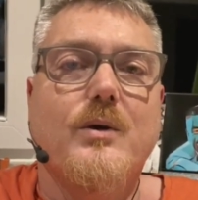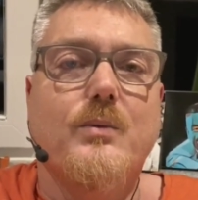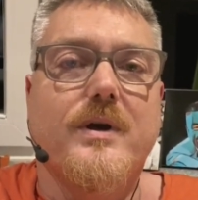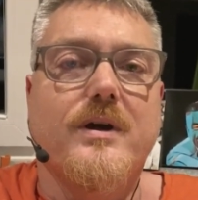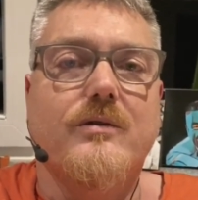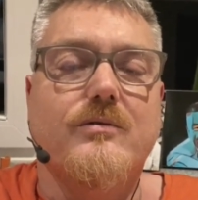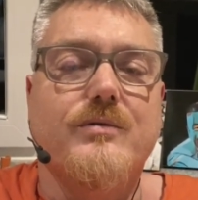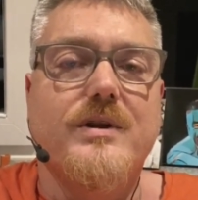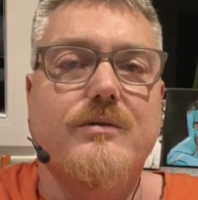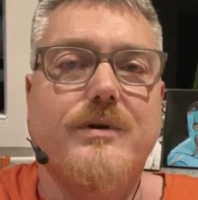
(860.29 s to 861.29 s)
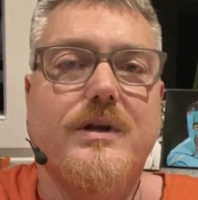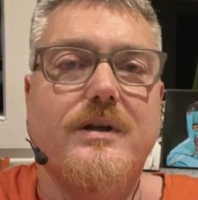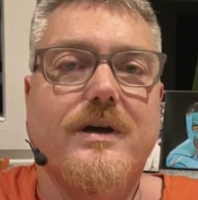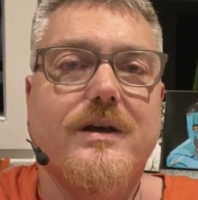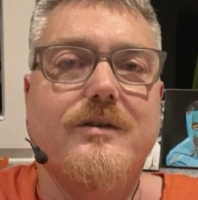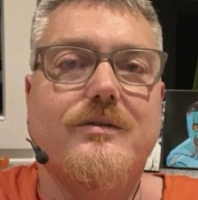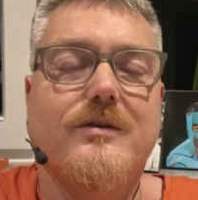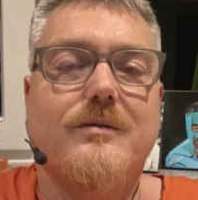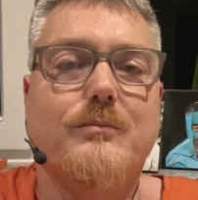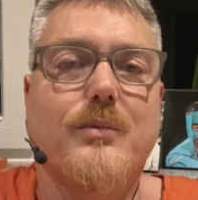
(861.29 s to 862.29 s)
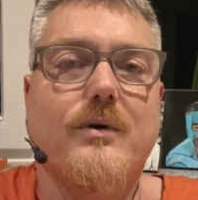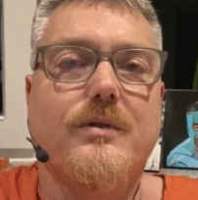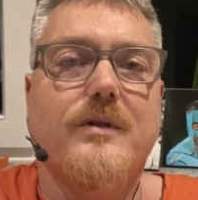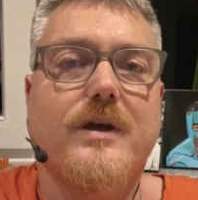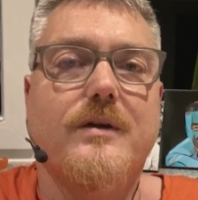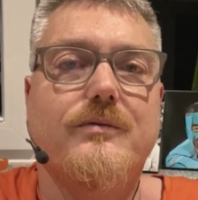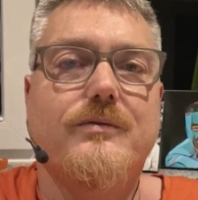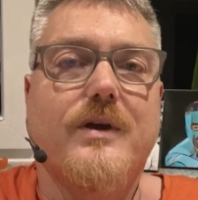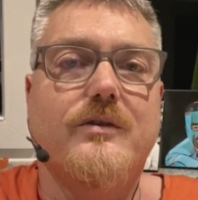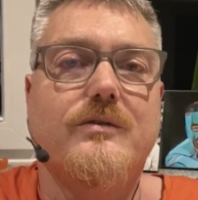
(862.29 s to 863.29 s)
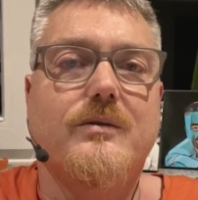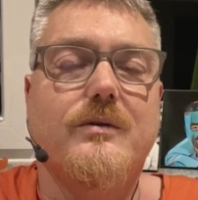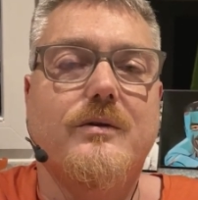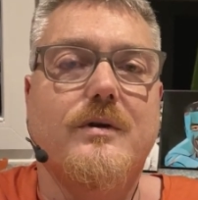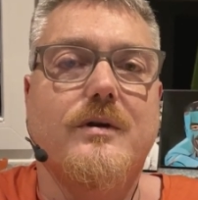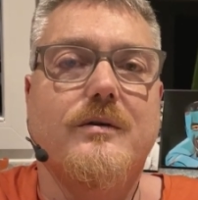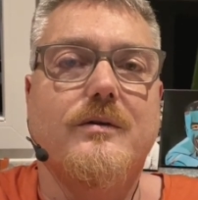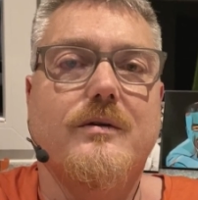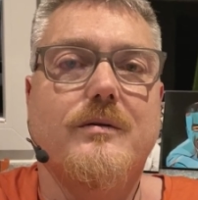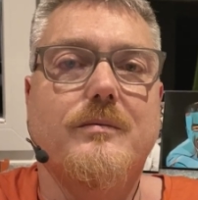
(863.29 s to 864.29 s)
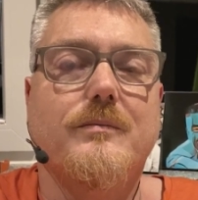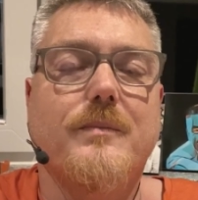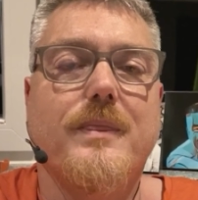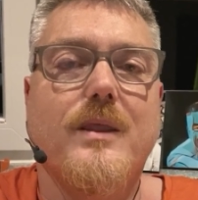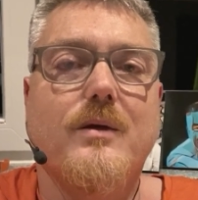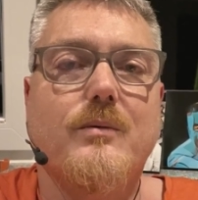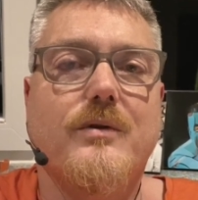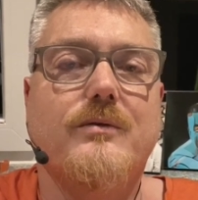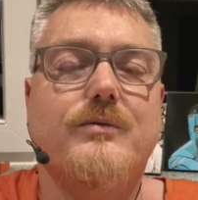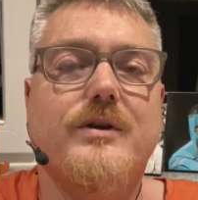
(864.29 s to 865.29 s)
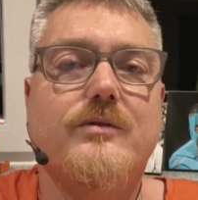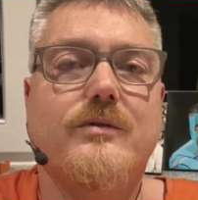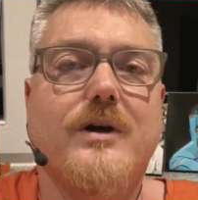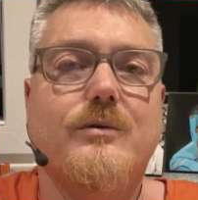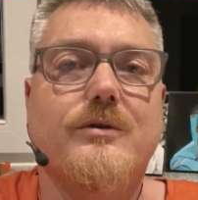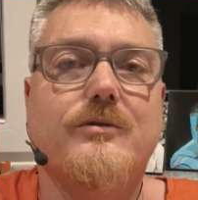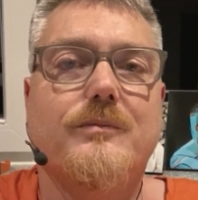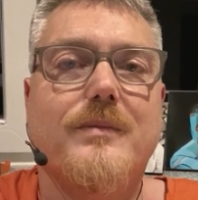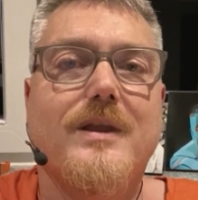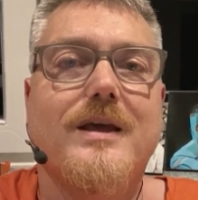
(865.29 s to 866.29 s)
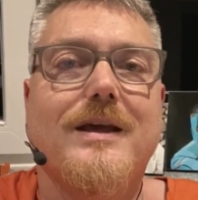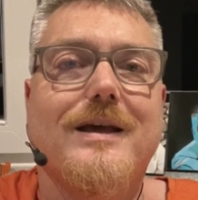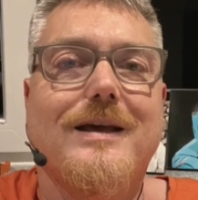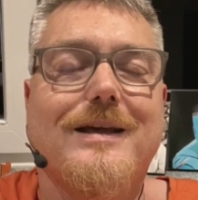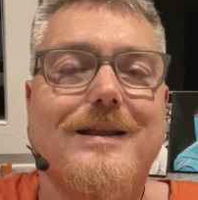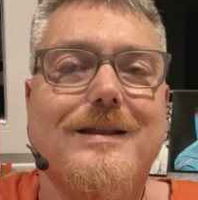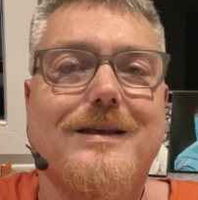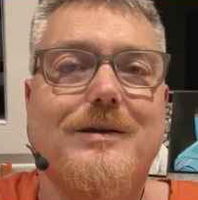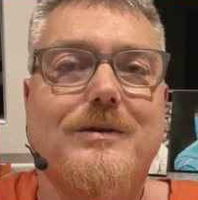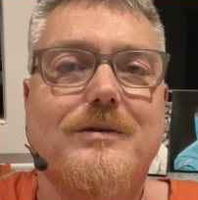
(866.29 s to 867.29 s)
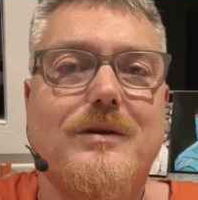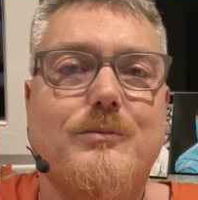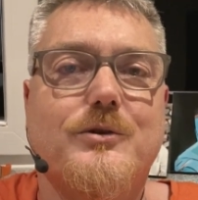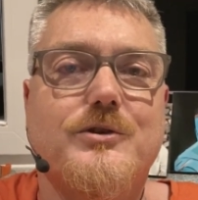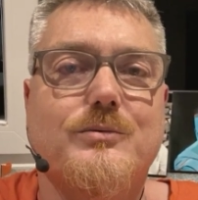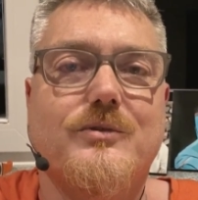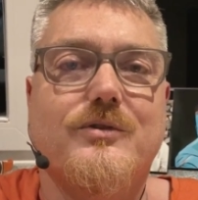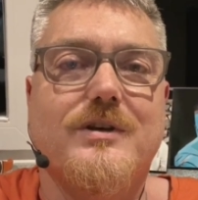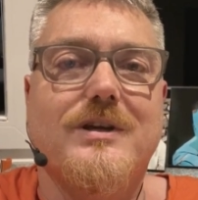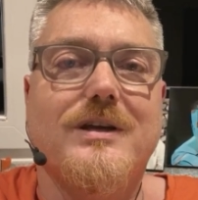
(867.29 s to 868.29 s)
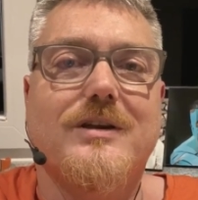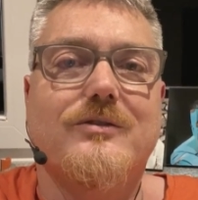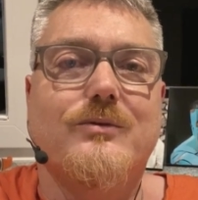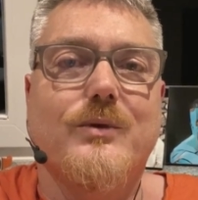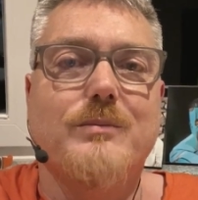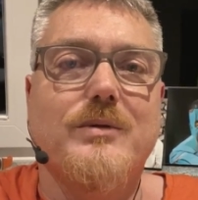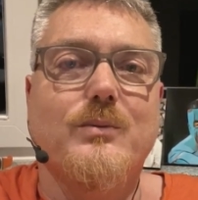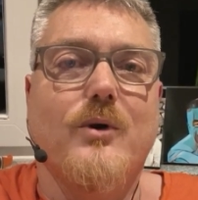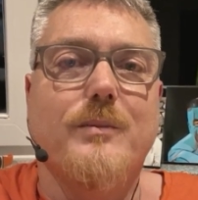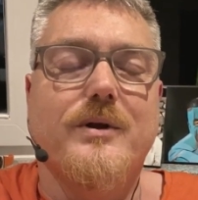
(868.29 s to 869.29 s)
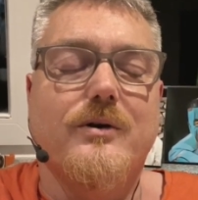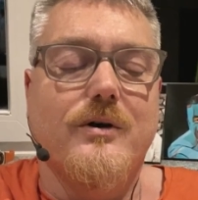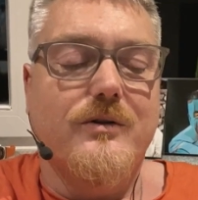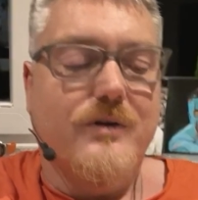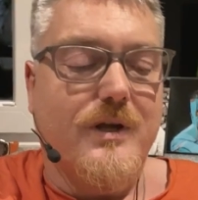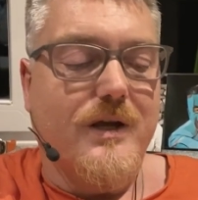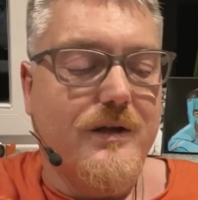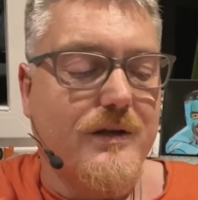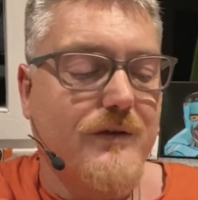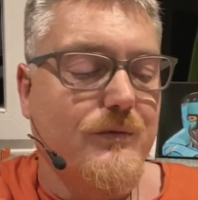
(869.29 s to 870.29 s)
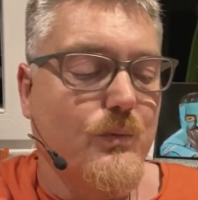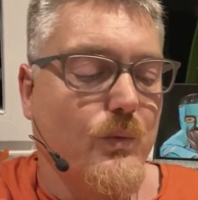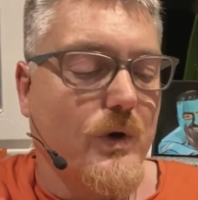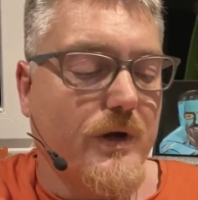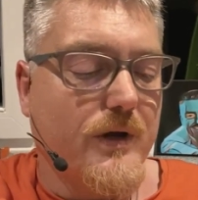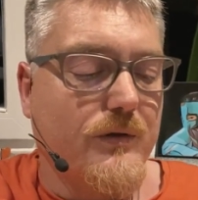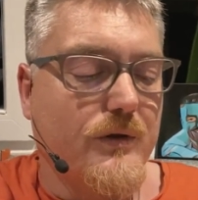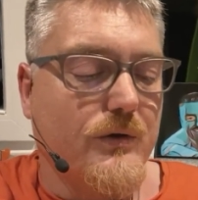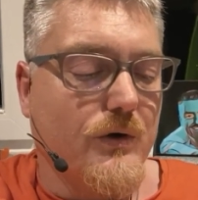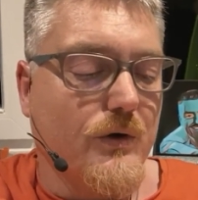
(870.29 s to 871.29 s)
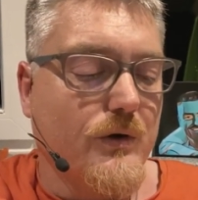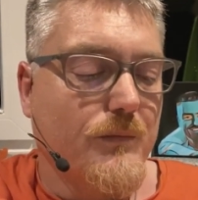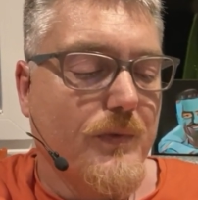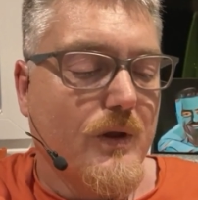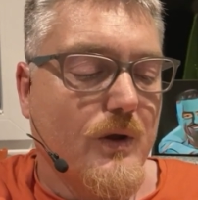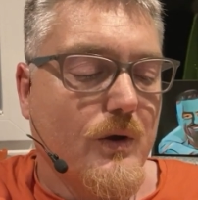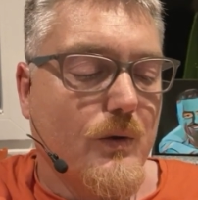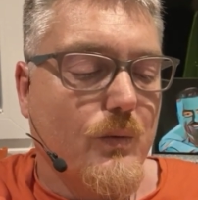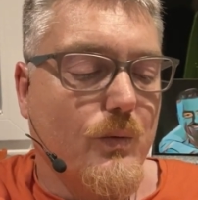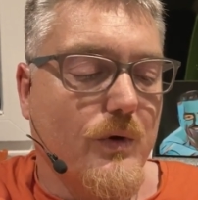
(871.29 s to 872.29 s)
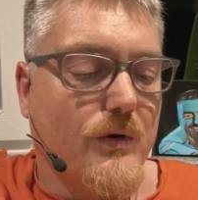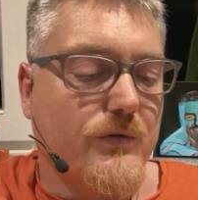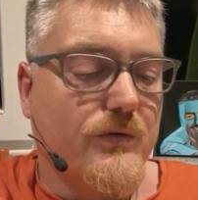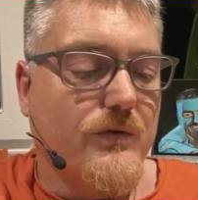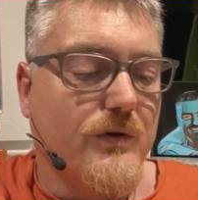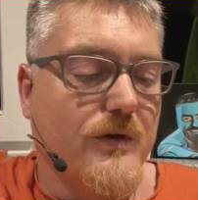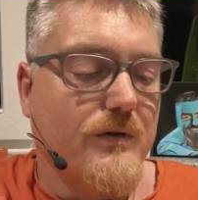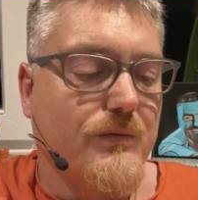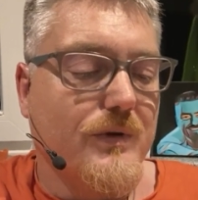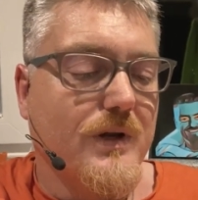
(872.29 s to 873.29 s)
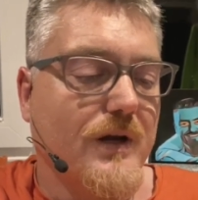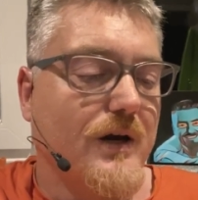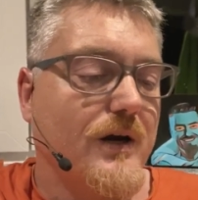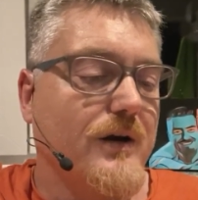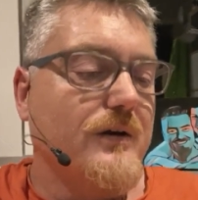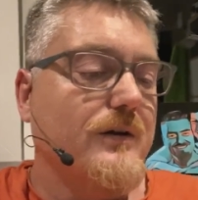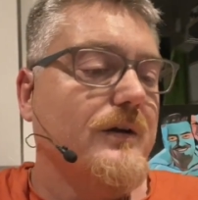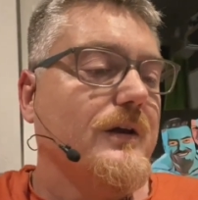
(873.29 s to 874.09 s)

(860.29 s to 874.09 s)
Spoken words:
We had a really, really nice birthday fest and with friends of ours. The temperature was extremely warm and hot, and even walking the dog was really hard.